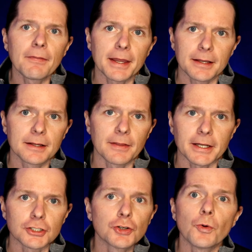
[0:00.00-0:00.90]
like
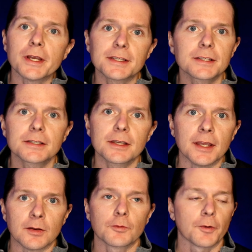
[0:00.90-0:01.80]
a choice
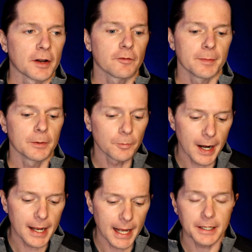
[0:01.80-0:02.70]
in front of me,
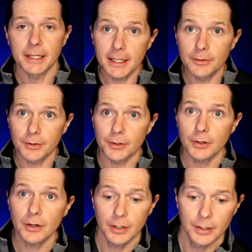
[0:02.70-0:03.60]
right? I could
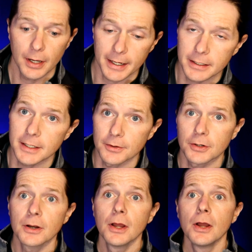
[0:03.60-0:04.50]

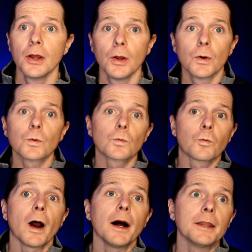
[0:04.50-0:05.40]
either
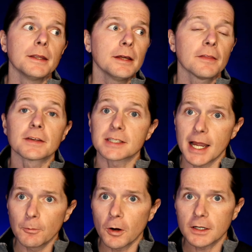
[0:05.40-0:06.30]
run the
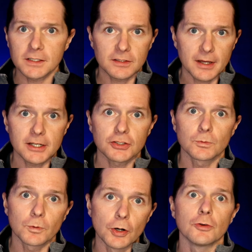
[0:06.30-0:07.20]
sidewalks /
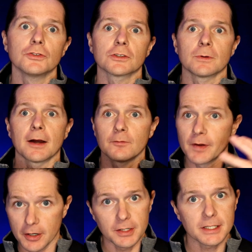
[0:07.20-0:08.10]
the roads around
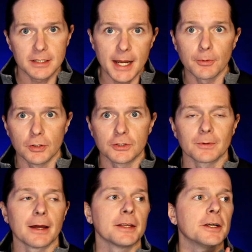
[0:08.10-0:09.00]
various neighborhoods
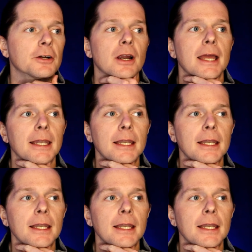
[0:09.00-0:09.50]
around here